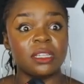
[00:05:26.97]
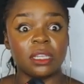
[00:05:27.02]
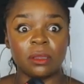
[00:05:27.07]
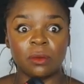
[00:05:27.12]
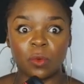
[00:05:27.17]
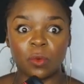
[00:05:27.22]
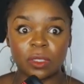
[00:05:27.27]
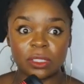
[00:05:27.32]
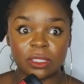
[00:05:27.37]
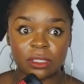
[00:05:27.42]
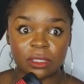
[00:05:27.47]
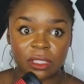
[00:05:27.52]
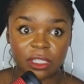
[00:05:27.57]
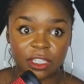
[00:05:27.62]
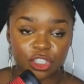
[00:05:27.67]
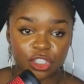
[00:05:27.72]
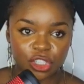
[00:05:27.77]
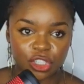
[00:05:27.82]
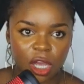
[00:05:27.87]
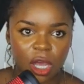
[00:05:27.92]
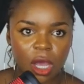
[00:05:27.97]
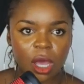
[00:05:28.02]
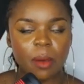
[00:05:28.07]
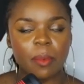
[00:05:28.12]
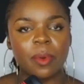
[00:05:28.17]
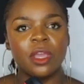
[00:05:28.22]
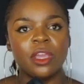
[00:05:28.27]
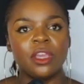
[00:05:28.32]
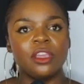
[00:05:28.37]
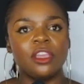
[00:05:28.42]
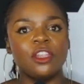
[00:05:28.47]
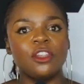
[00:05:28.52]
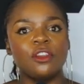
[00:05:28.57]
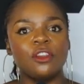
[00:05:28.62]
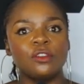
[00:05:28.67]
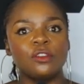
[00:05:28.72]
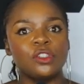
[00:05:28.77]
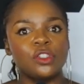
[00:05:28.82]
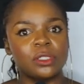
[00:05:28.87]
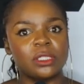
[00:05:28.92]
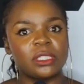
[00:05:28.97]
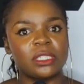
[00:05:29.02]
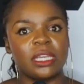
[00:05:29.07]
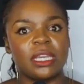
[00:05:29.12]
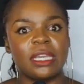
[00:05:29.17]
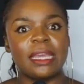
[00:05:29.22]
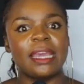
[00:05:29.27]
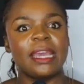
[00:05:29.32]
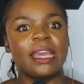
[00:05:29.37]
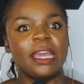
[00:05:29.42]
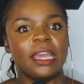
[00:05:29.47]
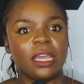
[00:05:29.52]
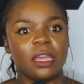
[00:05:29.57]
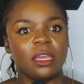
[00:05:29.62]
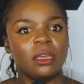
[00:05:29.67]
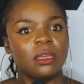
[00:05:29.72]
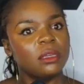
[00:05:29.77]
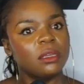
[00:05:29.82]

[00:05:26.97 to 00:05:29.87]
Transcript: it was their job, to say, hey,